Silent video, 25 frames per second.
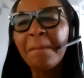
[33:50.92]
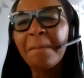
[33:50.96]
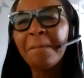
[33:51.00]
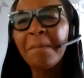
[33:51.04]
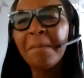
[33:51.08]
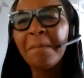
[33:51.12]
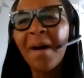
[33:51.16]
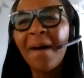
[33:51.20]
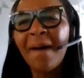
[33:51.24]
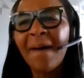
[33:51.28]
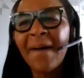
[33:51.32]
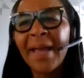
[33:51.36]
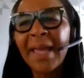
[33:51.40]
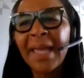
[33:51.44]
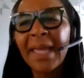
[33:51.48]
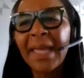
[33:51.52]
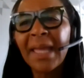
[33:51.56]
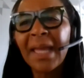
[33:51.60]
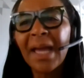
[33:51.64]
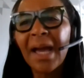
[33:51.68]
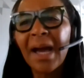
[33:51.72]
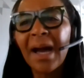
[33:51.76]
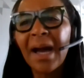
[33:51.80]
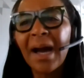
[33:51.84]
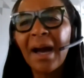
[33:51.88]
my
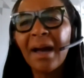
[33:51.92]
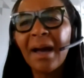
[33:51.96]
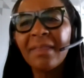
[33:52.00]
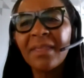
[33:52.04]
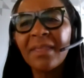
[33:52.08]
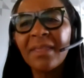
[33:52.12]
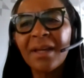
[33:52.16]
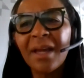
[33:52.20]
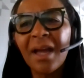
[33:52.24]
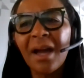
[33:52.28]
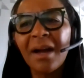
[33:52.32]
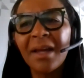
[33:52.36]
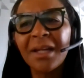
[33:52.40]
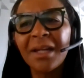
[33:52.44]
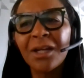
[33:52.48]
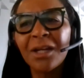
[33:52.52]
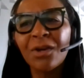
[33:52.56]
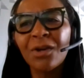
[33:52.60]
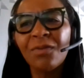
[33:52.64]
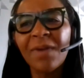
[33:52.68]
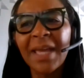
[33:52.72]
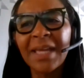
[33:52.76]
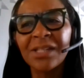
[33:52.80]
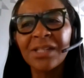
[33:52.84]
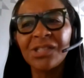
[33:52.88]
other kind of
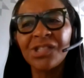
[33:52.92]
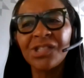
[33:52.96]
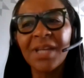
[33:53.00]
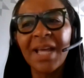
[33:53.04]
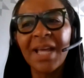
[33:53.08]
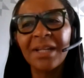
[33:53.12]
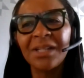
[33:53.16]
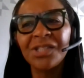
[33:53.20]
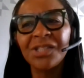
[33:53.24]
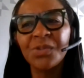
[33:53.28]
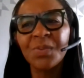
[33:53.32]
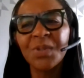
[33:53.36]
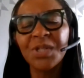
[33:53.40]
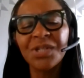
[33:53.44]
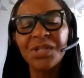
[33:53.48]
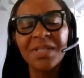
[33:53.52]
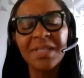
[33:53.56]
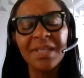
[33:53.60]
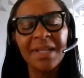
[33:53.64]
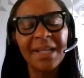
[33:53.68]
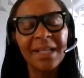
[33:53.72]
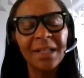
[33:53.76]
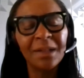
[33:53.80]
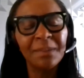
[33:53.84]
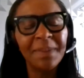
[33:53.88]
greatest challenge, which is
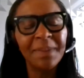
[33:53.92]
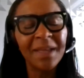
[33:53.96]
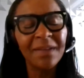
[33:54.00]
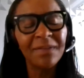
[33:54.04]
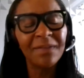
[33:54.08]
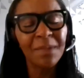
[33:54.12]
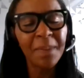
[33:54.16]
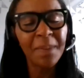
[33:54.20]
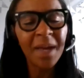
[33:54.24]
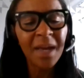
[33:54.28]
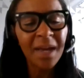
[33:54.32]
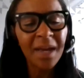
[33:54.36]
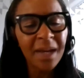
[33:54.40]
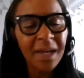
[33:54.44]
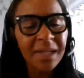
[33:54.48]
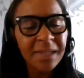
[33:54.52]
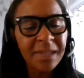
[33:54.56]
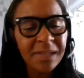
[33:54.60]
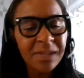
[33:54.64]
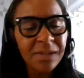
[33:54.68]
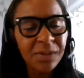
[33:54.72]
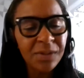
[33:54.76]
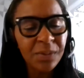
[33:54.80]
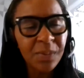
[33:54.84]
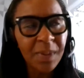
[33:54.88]
a little bit of a
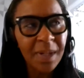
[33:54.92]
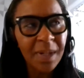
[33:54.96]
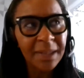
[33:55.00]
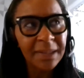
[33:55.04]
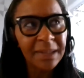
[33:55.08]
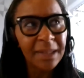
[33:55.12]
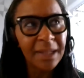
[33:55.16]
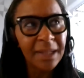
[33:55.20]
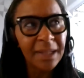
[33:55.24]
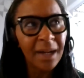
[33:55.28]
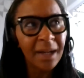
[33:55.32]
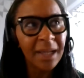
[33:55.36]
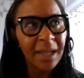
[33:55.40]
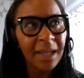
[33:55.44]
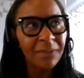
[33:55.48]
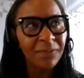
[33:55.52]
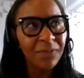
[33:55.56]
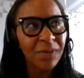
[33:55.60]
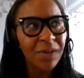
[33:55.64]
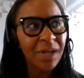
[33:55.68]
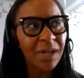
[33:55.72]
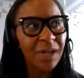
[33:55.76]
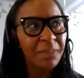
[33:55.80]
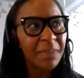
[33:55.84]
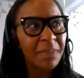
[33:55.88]
personal one that, if
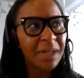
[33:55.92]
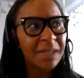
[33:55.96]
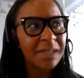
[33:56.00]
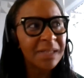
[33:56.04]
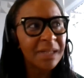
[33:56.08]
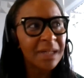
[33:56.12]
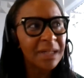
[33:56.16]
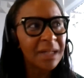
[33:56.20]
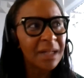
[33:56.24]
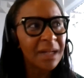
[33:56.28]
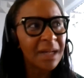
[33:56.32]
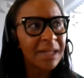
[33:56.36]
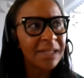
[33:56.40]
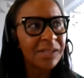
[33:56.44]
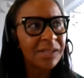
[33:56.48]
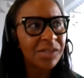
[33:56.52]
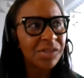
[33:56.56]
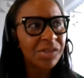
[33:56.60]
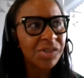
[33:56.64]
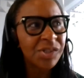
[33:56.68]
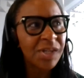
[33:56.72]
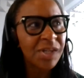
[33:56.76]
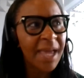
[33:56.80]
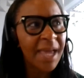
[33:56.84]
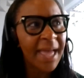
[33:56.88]
you don't mind, I'd like to
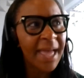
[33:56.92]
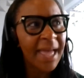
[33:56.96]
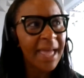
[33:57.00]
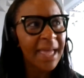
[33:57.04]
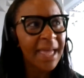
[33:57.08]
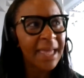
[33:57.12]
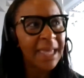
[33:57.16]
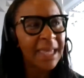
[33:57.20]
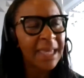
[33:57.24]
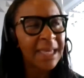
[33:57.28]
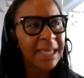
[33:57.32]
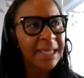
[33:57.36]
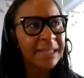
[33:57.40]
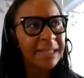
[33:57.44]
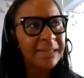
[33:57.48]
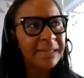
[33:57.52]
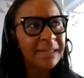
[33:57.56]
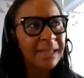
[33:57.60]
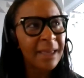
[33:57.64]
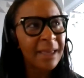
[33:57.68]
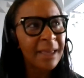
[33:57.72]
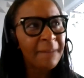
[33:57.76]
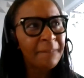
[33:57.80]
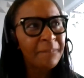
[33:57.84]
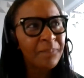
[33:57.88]
share,
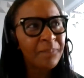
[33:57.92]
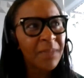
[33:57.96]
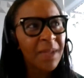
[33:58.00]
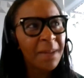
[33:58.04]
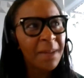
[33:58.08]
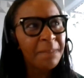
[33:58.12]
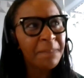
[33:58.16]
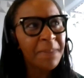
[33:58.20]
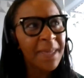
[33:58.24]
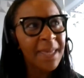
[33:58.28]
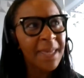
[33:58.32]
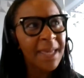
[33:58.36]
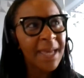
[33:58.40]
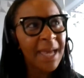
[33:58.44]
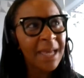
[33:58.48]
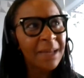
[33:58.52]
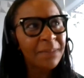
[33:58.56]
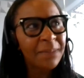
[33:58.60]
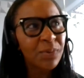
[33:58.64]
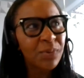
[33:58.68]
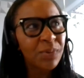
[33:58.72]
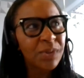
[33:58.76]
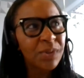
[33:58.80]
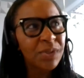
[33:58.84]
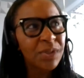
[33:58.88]
is being
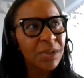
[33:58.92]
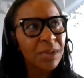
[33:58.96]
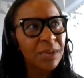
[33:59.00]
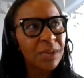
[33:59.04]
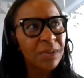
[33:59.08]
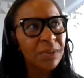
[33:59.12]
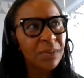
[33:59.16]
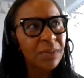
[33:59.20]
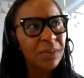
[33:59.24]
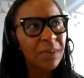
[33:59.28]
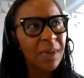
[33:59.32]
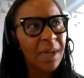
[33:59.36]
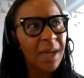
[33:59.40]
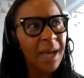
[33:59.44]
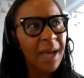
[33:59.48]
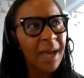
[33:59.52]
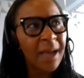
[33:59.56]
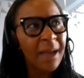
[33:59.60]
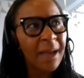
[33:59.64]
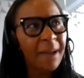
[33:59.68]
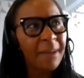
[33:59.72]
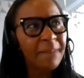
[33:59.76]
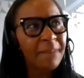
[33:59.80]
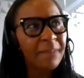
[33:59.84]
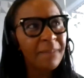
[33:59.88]
able to
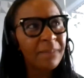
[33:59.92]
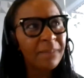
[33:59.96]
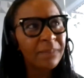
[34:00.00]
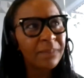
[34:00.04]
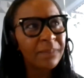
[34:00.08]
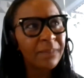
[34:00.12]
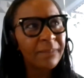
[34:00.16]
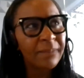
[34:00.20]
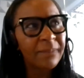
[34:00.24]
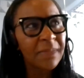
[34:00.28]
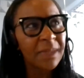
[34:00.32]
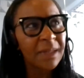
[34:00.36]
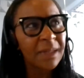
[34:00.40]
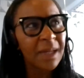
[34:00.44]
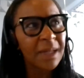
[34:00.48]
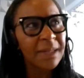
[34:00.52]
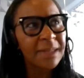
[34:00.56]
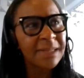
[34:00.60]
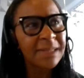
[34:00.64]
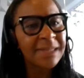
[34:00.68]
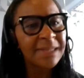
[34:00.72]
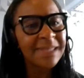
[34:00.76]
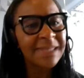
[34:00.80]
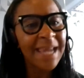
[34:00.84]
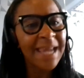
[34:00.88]

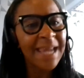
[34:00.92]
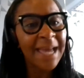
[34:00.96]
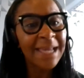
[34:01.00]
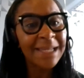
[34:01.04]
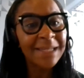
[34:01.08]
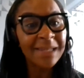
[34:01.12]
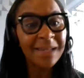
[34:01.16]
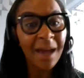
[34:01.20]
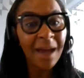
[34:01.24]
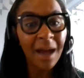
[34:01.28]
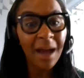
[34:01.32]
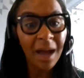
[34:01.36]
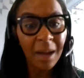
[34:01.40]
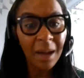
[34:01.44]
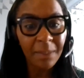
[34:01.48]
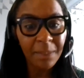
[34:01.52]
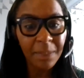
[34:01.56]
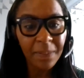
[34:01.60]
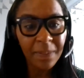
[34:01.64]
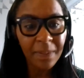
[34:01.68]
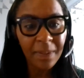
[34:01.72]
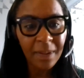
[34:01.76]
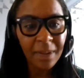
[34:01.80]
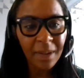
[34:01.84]
stand up